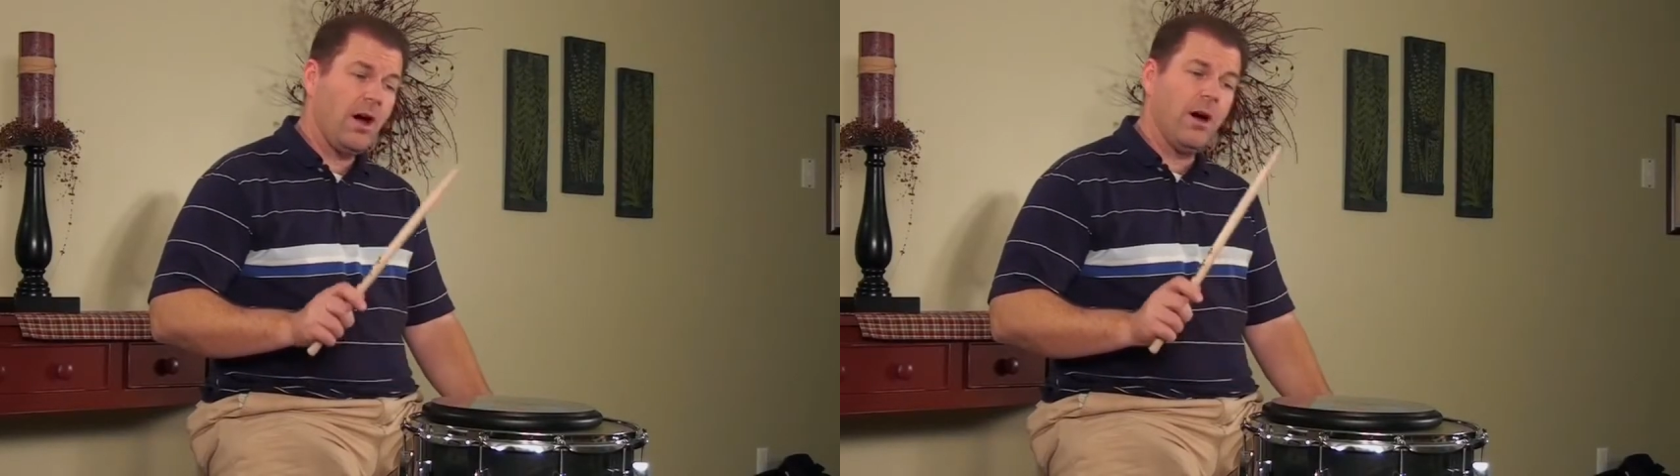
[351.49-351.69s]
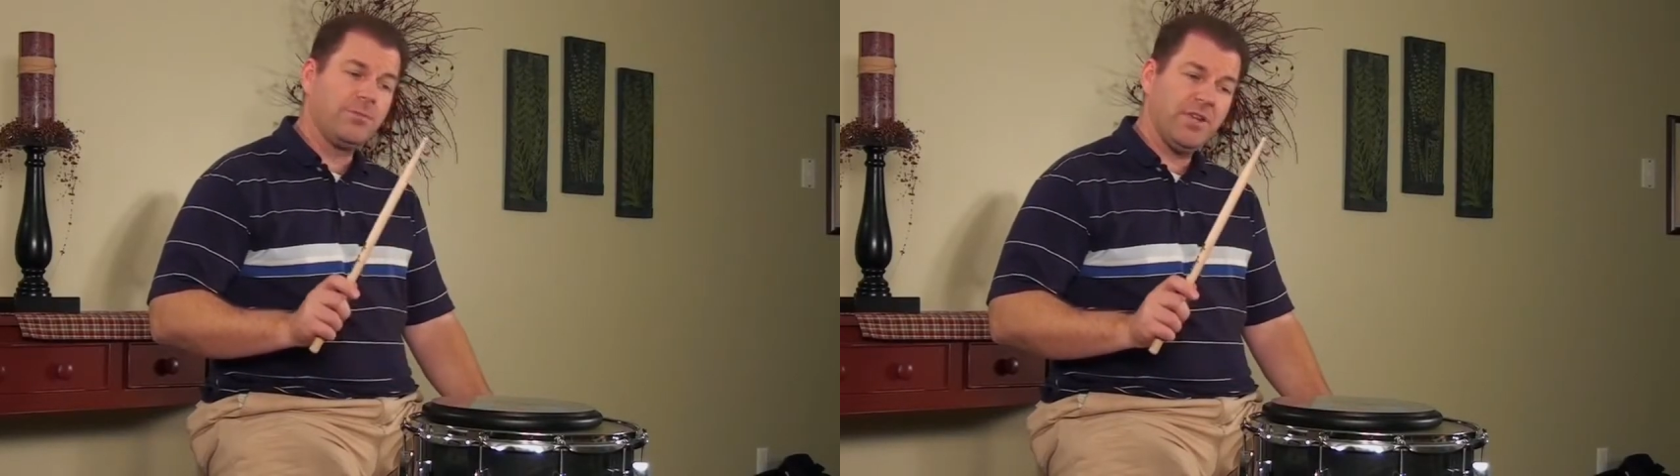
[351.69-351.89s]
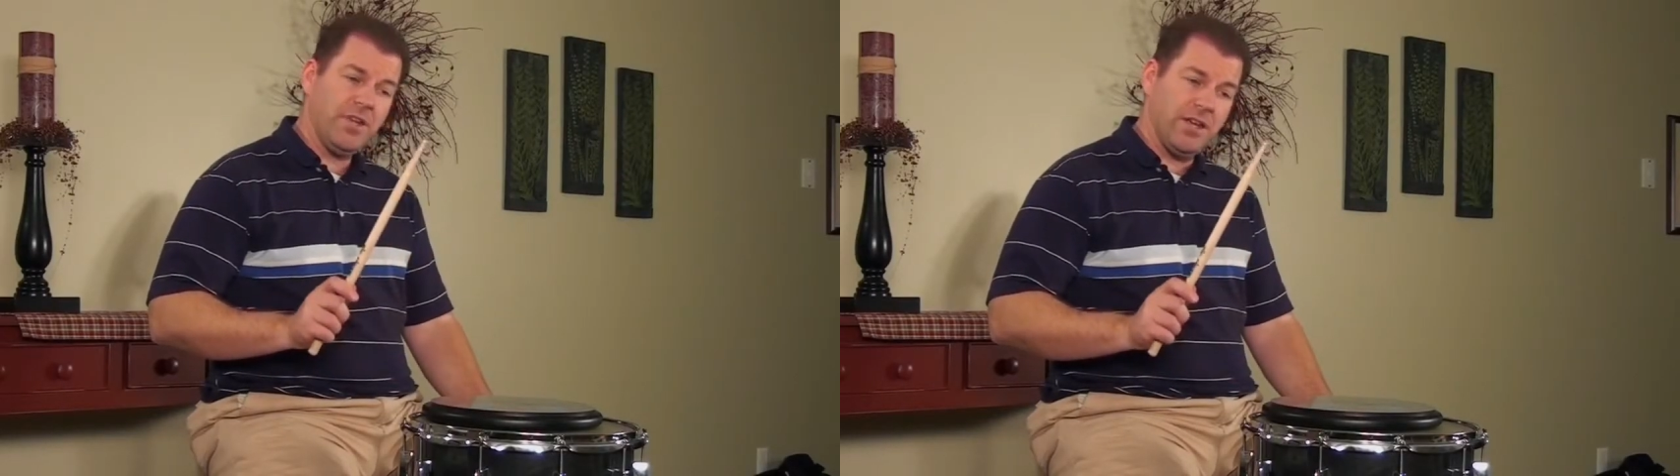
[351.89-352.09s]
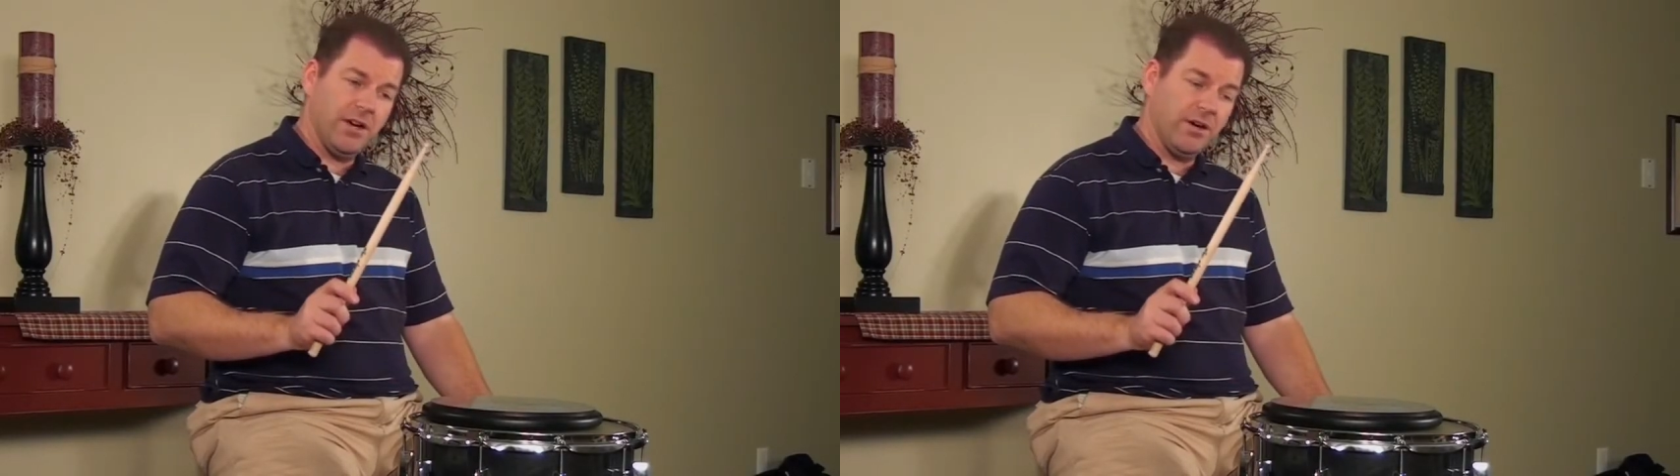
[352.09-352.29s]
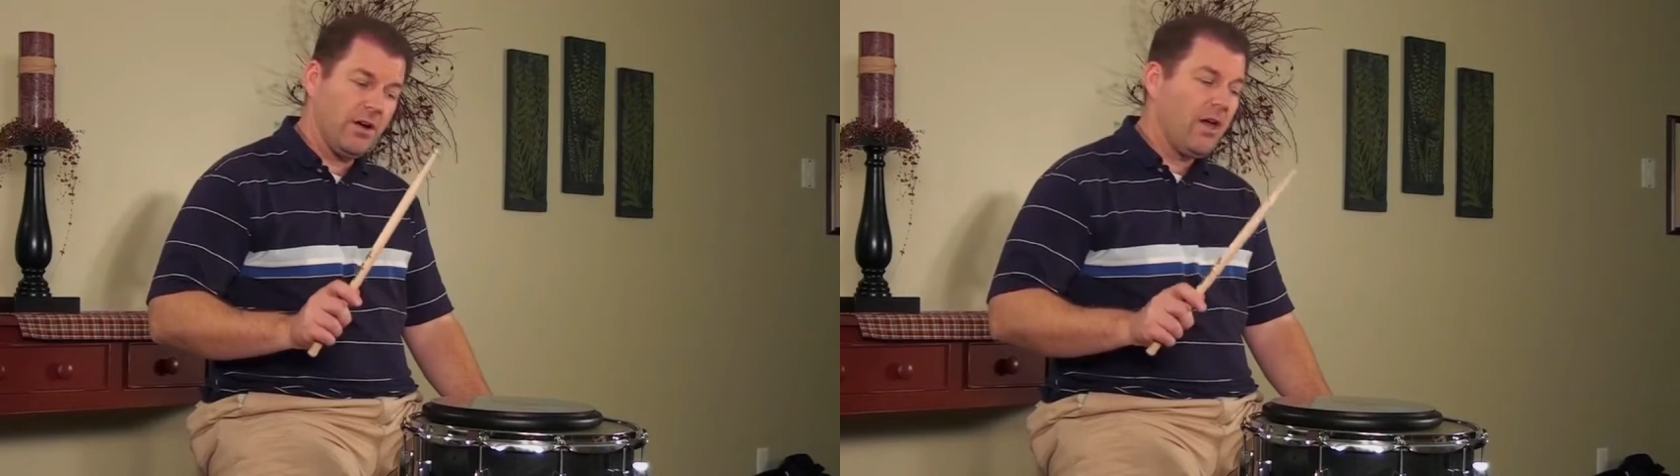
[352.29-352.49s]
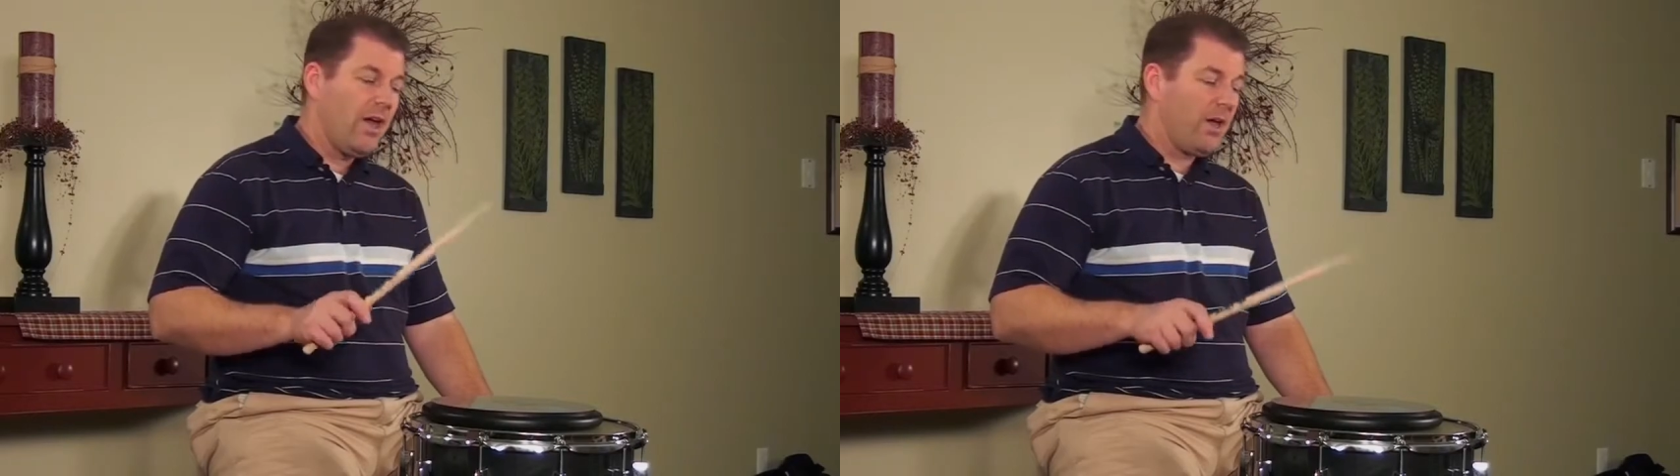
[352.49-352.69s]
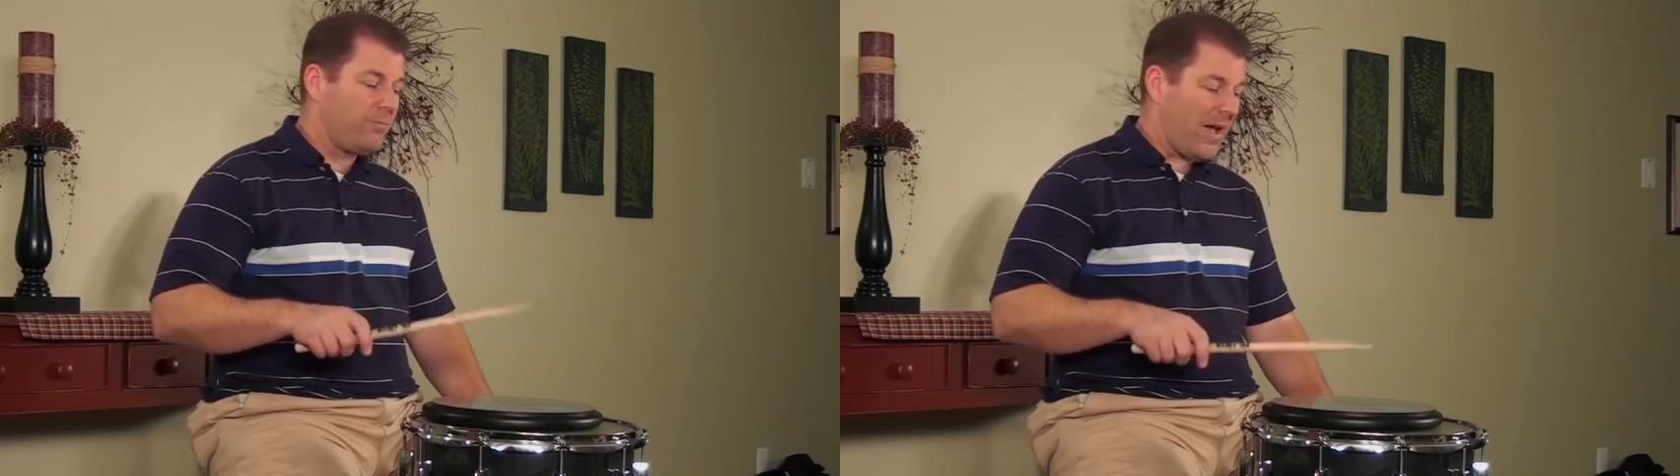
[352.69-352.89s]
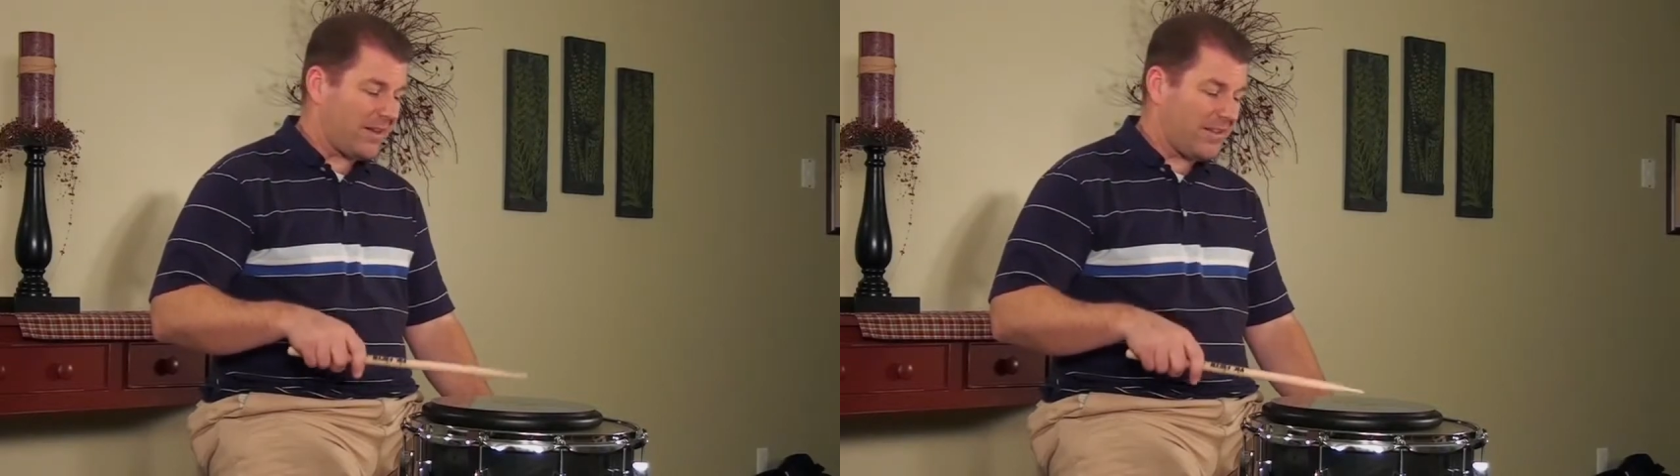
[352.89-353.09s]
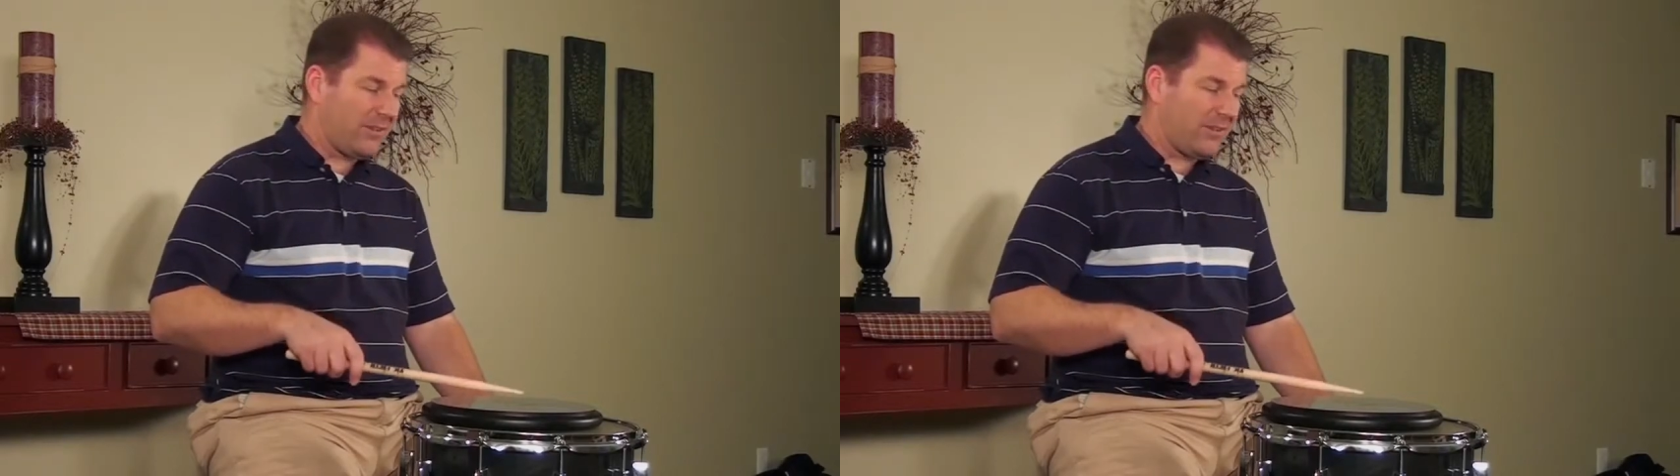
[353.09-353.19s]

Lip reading: up to here and back